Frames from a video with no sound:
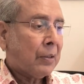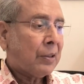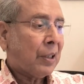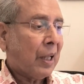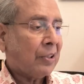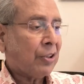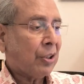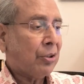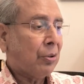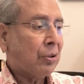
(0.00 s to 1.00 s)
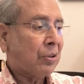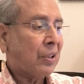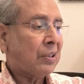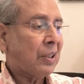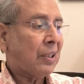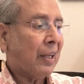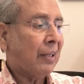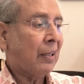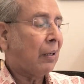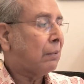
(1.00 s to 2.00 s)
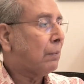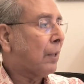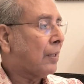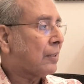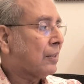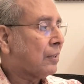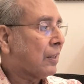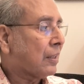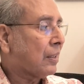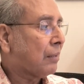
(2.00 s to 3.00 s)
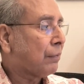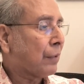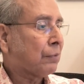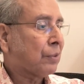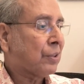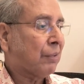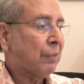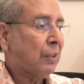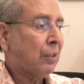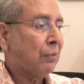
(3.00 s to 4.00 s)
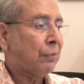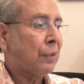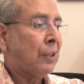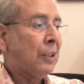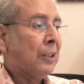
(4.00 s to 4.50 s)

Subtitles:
Shadashak Yoga 6-8 angle of Mars and Saturn from 7th of